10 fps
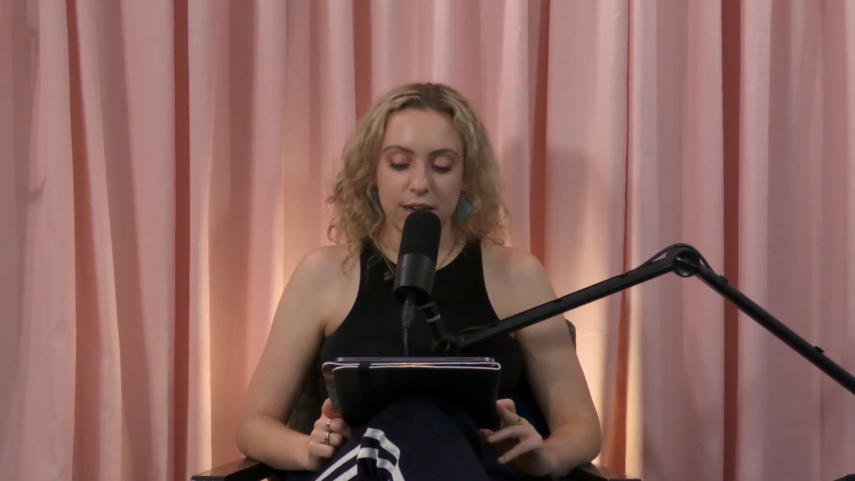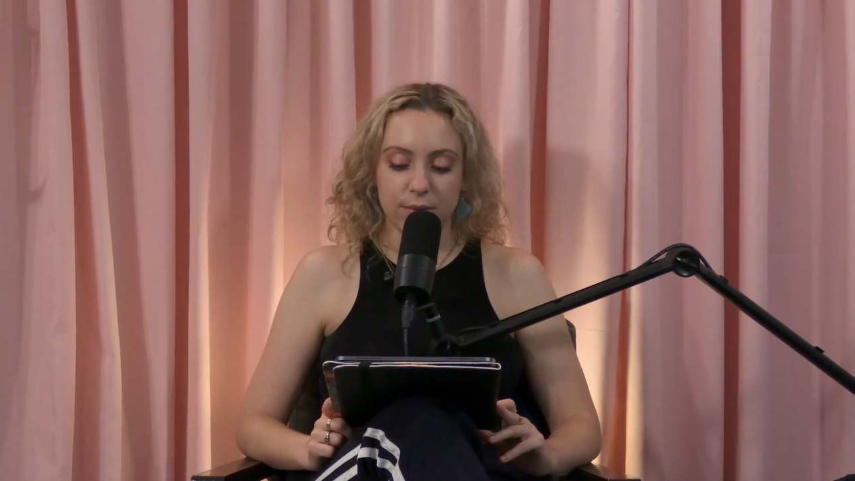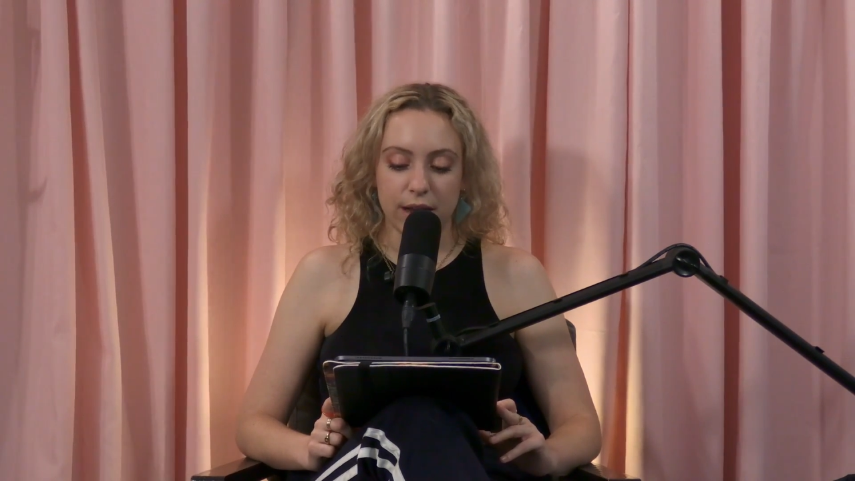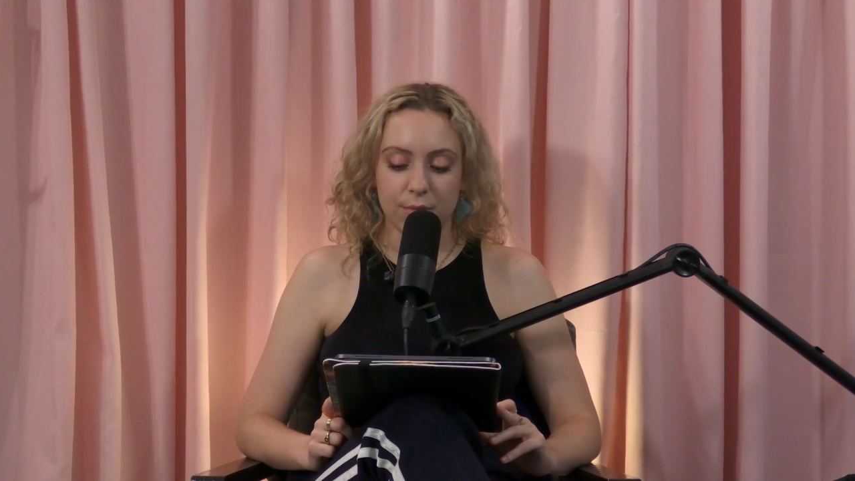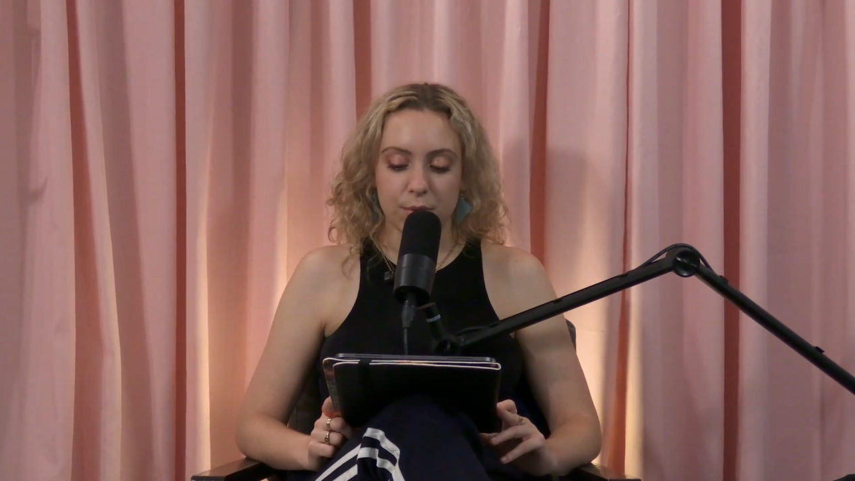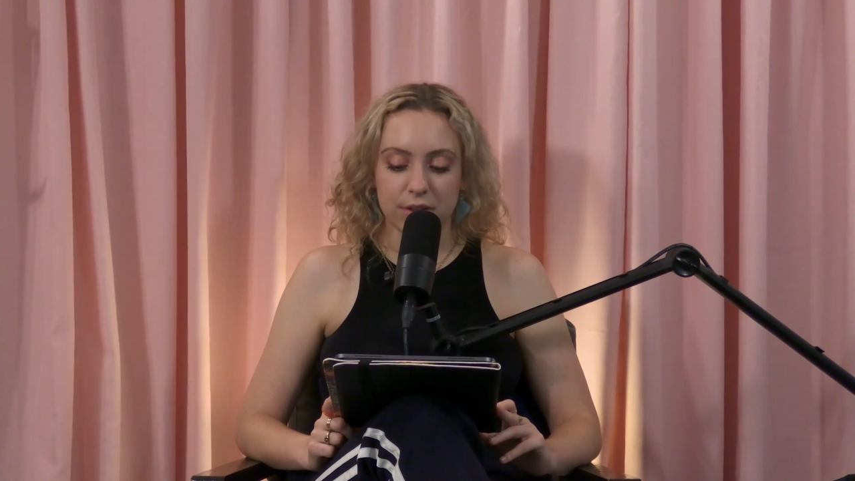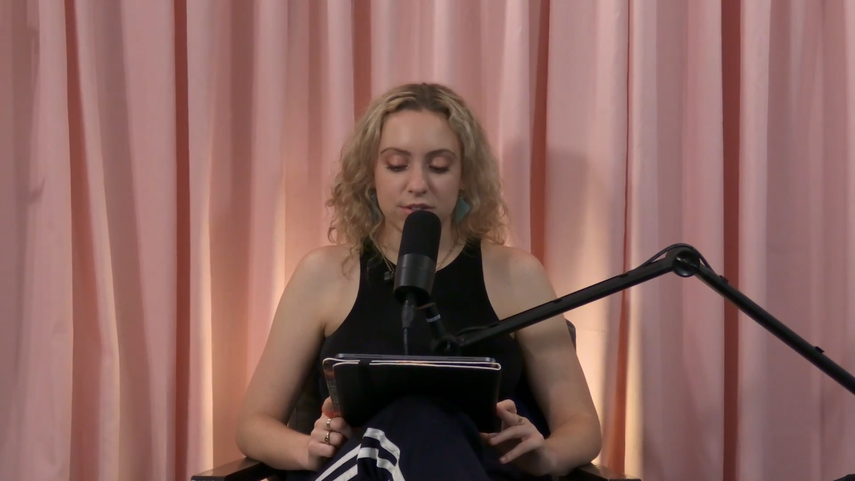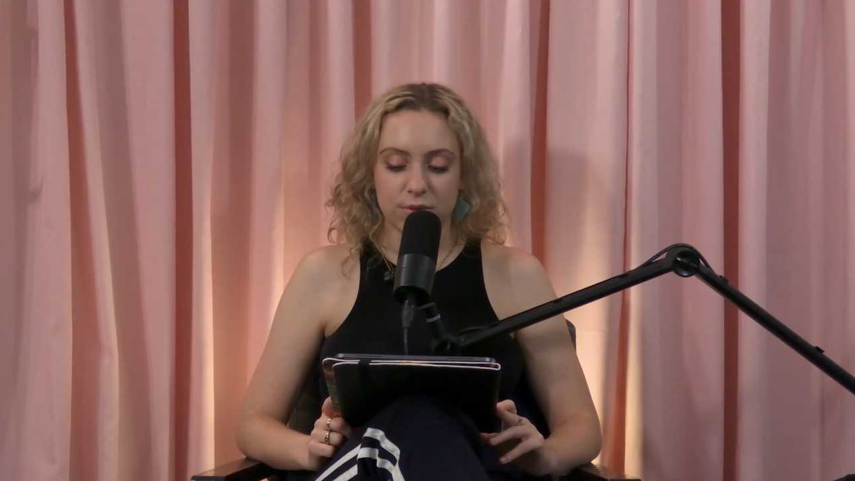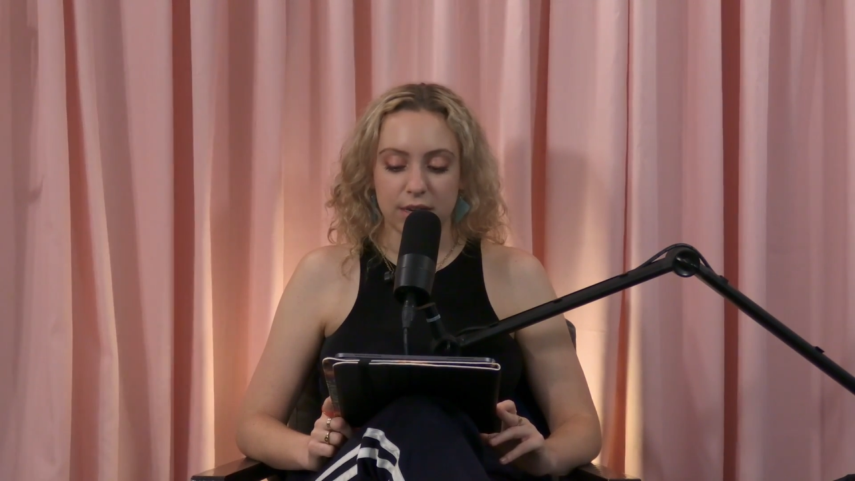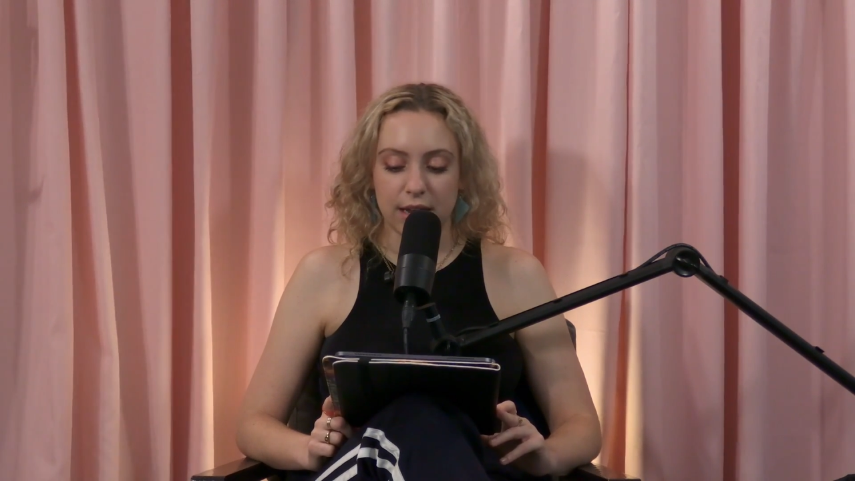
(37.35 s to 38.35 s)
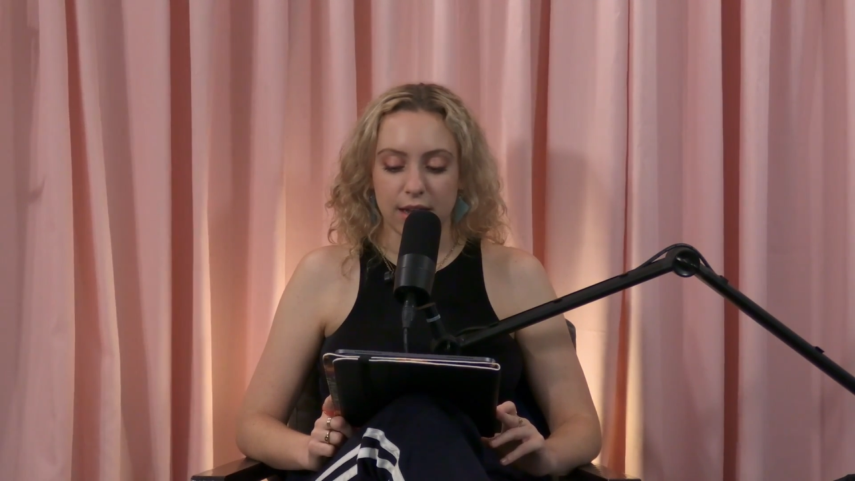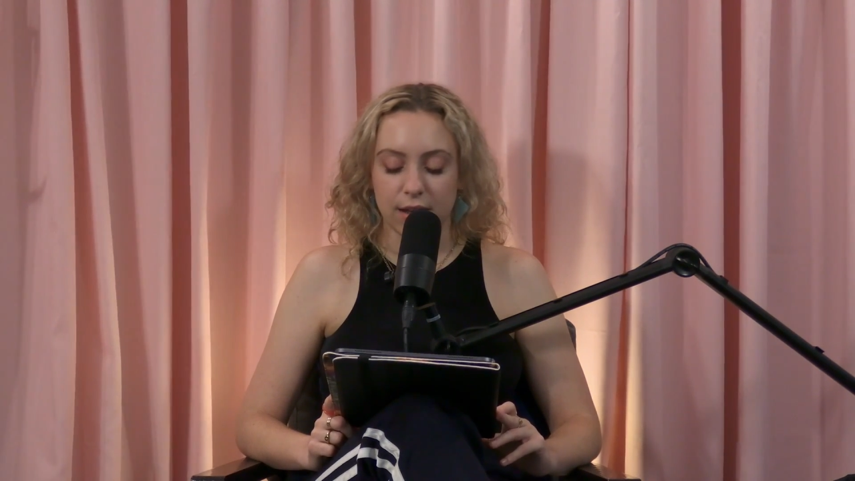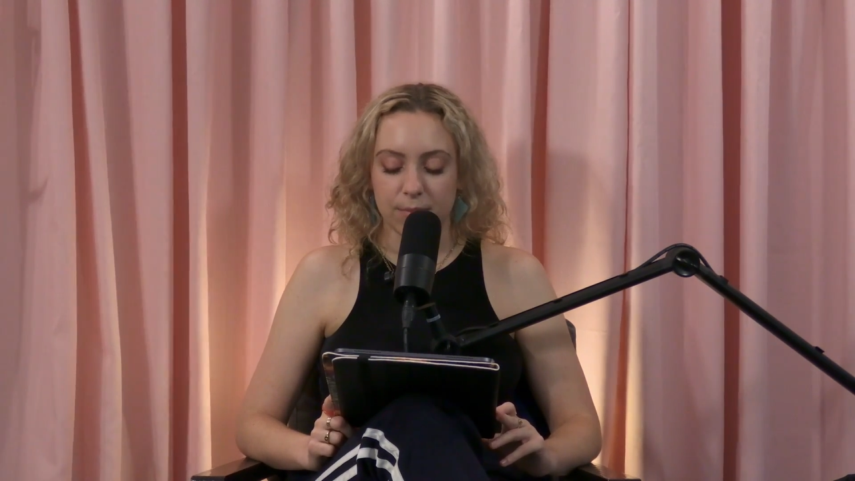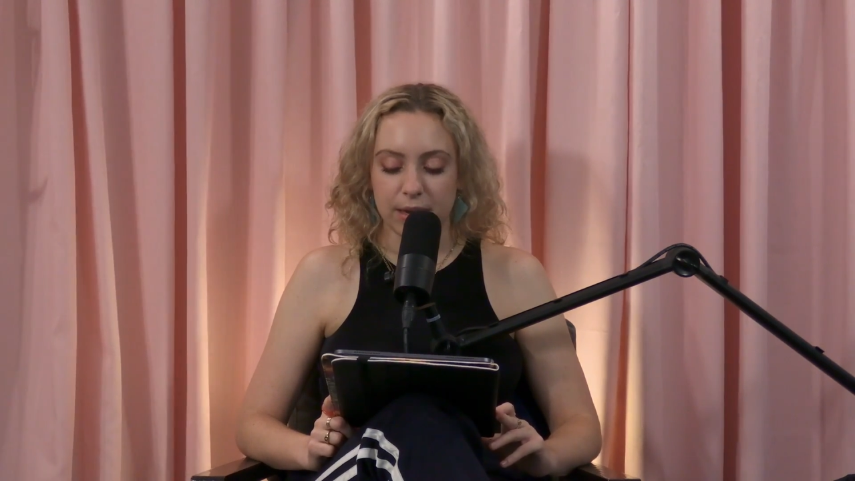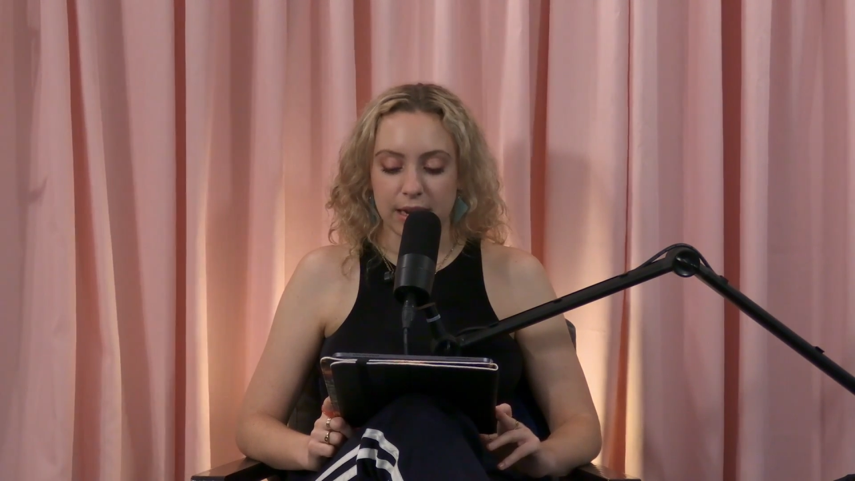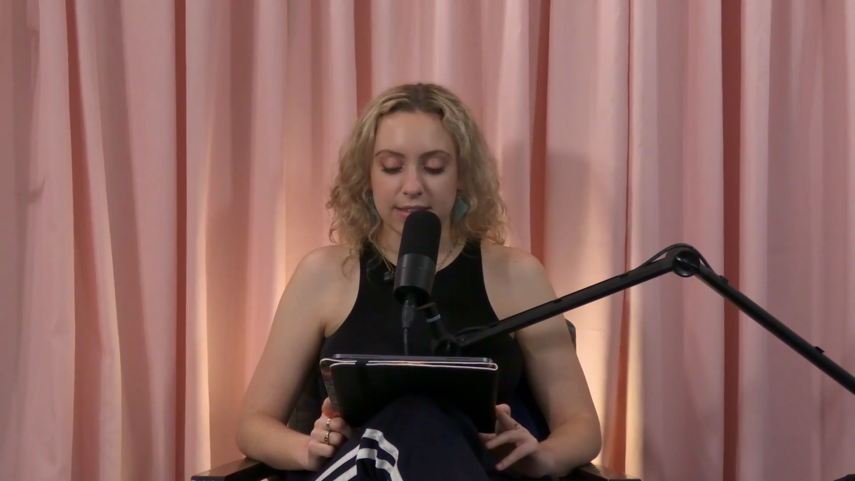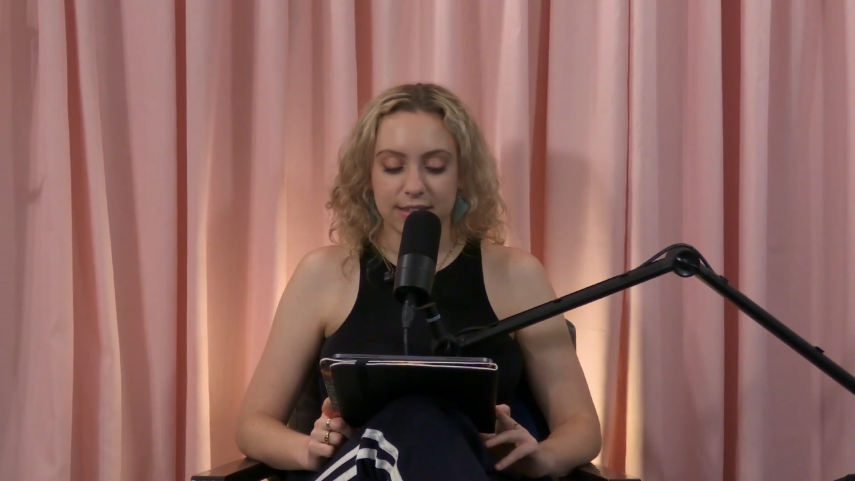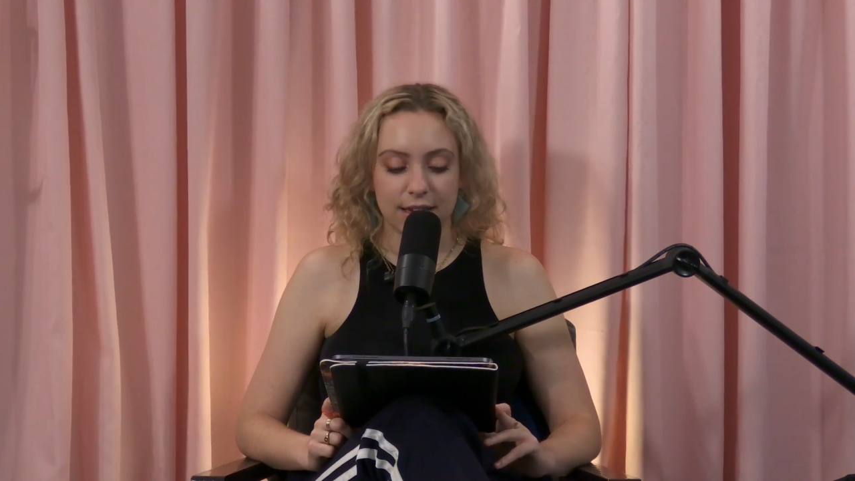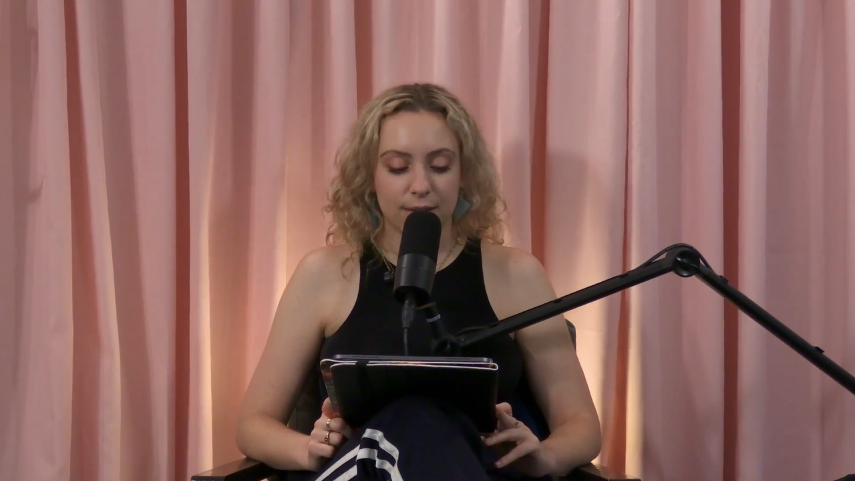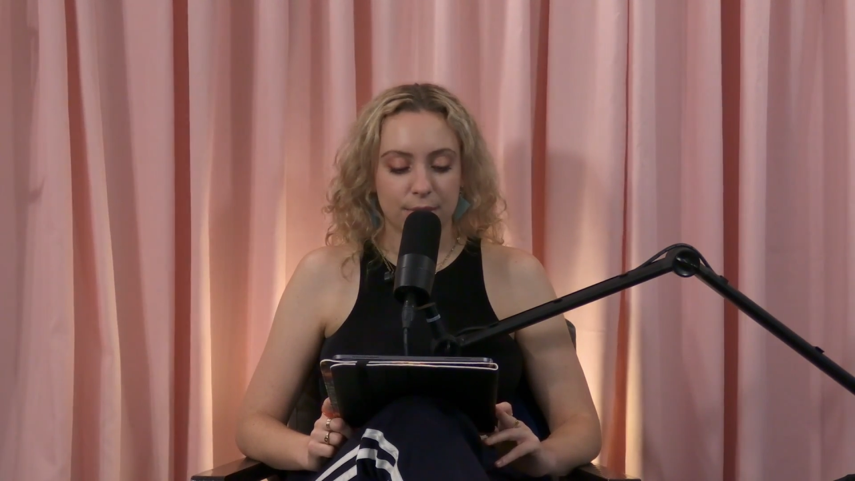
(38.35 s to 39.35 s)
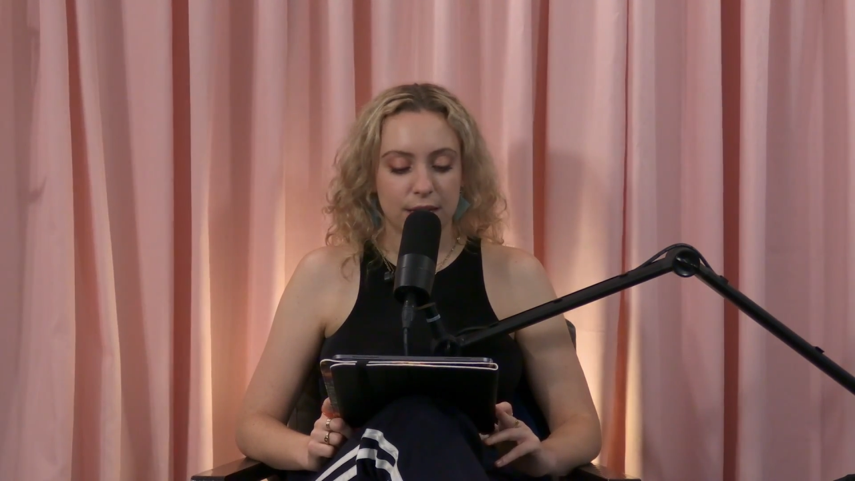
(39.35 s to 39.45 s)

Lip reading: Anyway, we went to an ATM